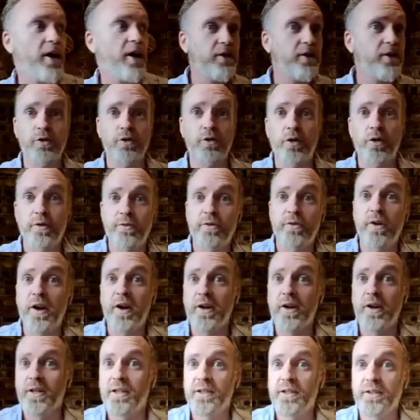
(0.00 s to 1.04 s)
or our
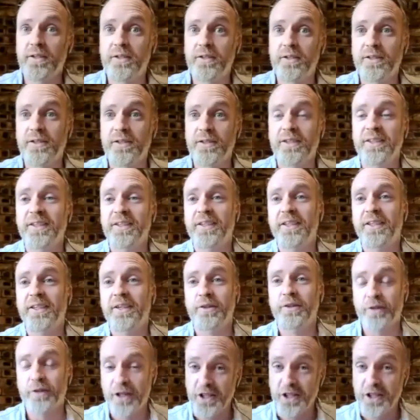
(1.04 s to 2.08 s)
friends,
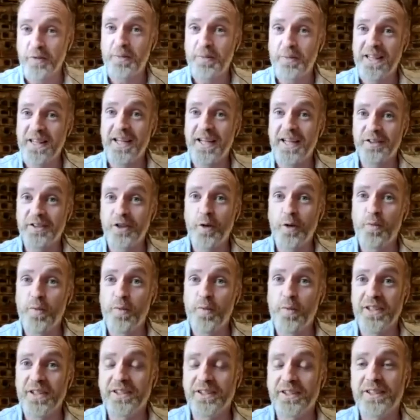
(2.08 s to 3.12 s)
trying to be that
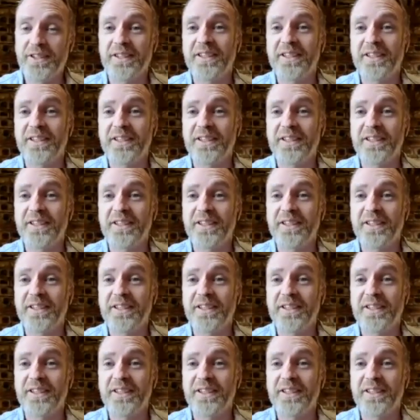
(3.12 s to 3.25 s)
somebody.